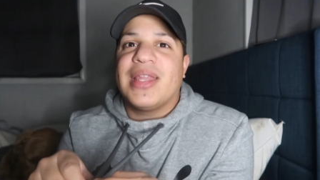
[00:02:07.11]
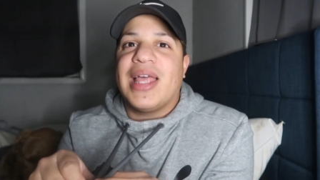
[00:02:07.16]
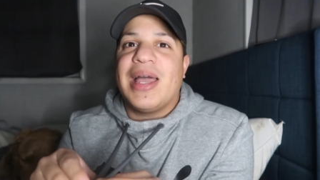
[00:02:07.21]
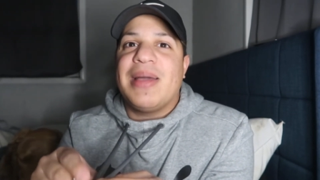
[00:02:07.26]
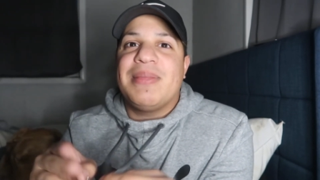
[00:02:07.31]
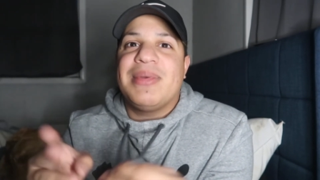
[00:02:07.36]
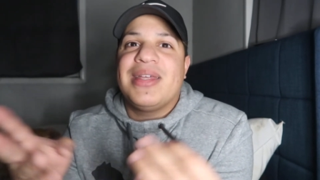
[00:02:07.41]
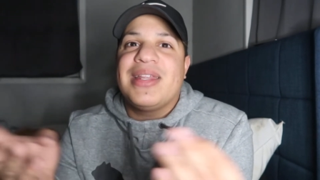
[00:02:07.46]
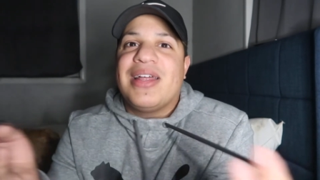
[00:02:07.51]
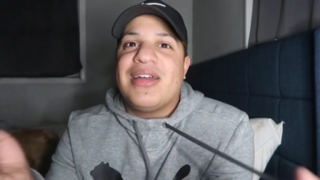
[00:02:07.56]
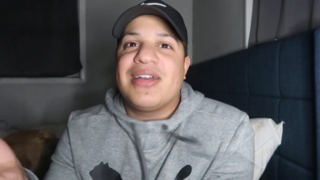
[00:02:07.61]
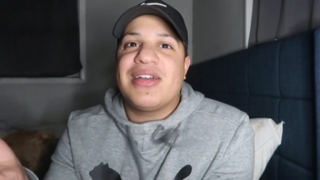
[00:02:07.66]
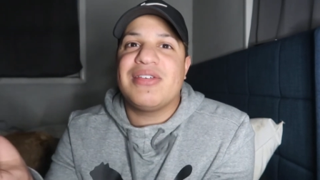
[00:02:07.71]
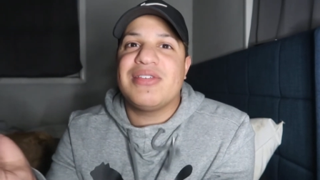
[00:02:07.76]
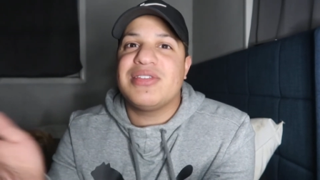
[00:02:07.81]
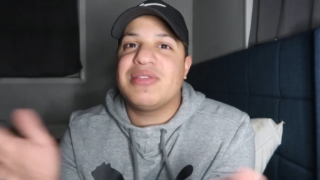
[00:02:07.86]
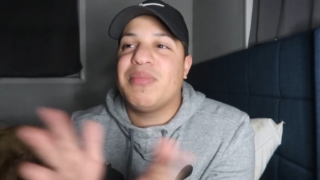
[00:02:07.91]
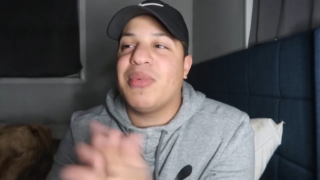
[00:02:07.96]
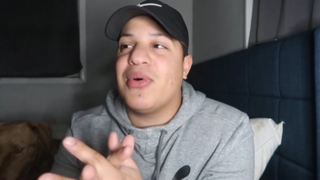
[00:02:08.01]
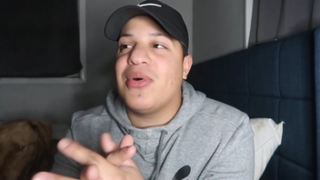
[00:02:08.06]
I mean, I
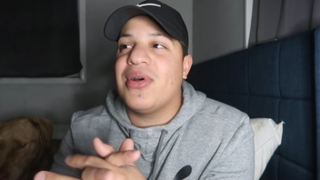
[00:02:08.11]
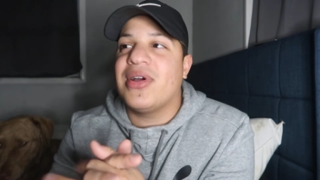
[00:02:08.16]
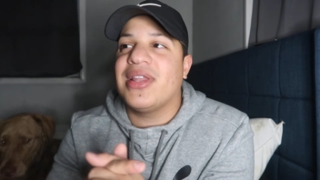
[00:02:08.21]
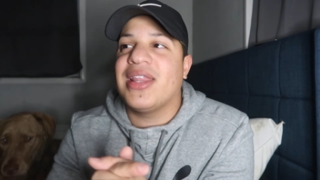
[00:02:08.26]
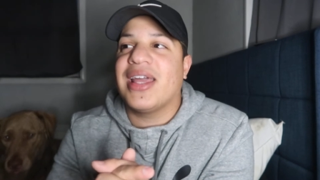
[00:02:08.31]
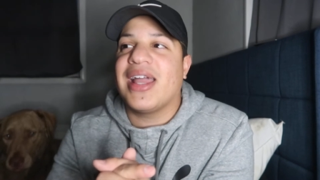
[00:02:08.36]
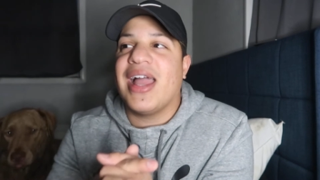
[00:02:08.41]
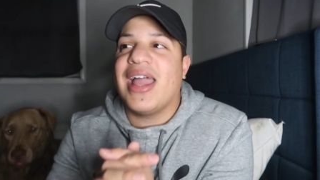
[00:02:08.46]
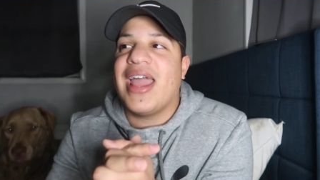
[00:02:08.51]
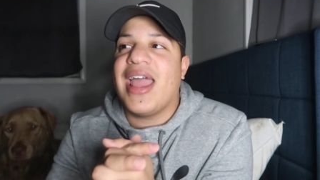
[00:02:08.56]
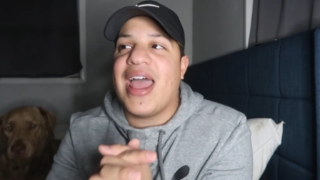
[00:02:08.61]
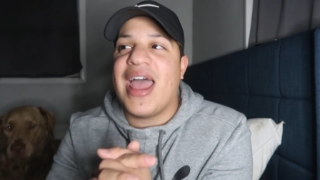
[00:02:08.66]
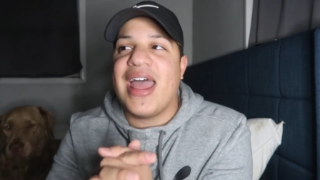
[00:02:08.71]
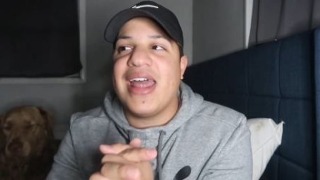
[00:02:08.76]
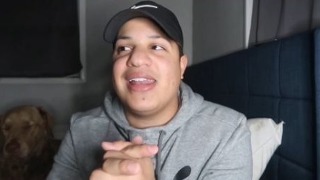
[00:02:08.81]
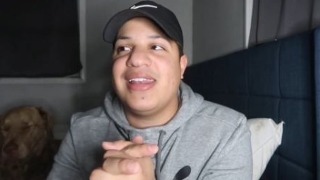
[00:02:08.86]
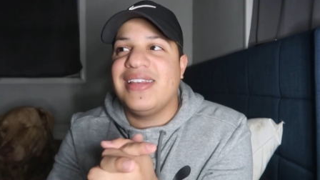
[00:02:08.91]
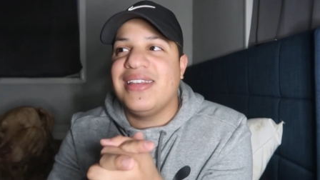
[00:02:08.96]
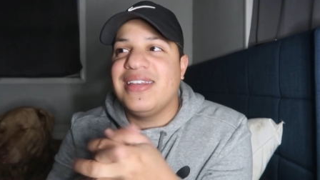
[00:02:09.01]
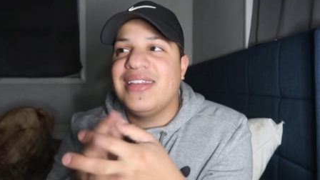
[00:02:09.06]
was bored, like I
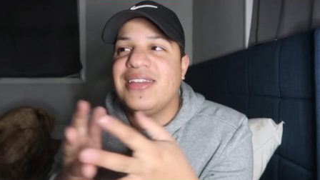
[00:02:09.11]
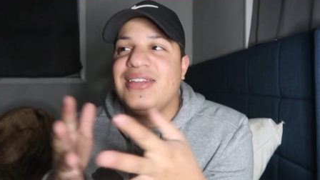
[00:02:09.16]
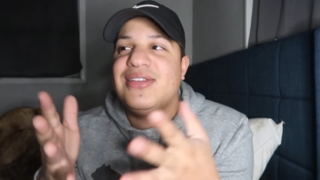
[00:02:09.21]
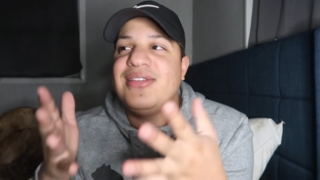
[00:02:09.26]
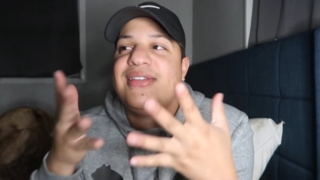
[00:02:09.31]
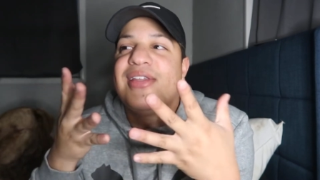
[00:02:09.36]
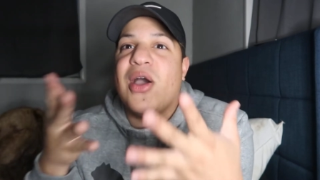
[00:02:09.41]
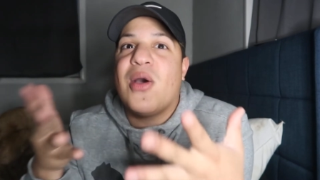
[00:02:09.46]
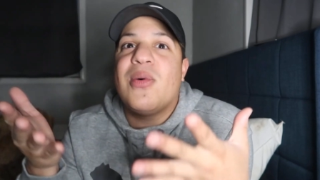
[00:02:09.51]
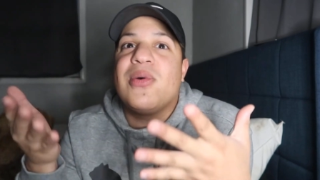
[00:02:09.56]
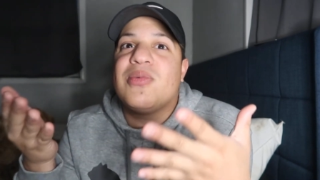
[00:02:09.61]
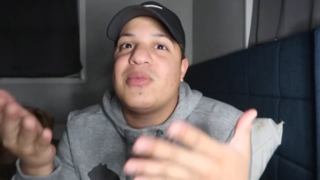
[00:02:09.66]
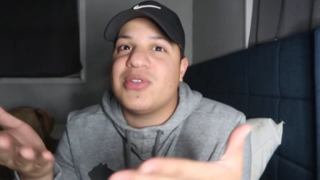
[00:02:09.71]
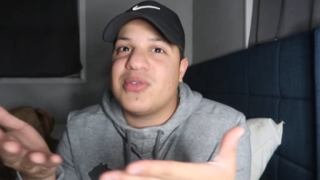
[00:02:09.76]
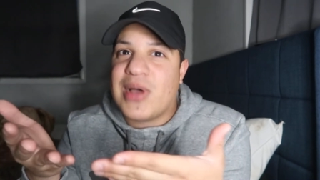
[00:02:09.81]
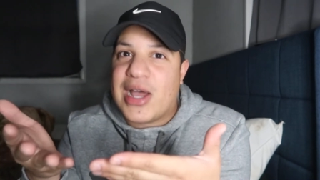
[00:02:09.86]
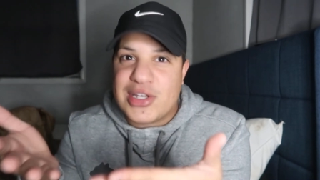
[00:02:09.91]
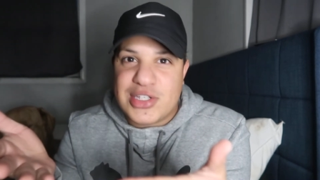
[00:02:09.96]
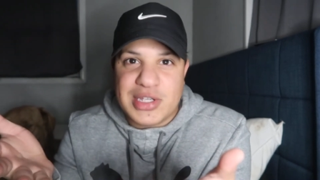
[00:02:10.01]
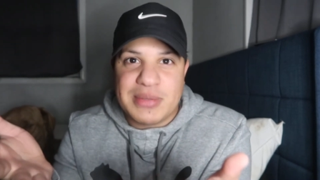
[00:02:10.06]
had, no one
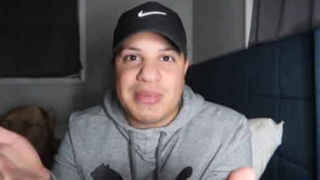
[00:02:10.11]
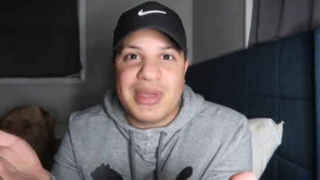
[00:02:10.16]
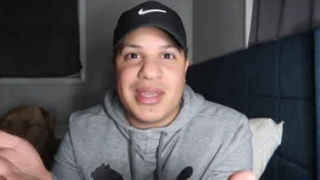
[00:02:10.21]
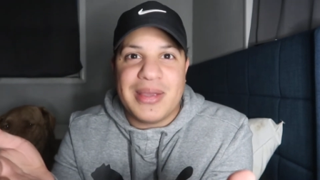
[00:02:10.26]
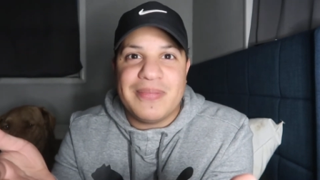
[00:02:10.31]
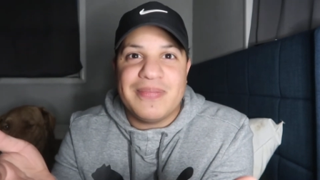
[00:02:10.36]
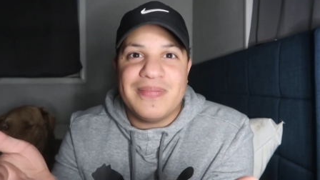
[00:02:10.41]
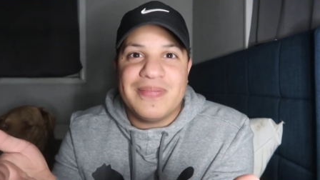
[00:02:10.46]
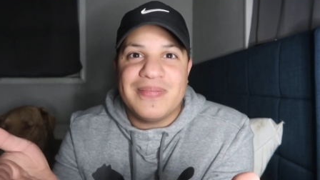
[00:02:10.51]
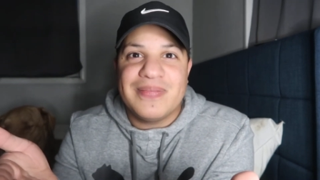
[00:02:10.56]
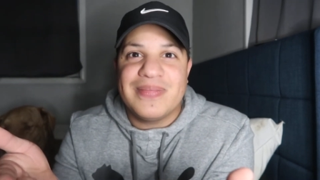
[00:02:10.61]
was watching me.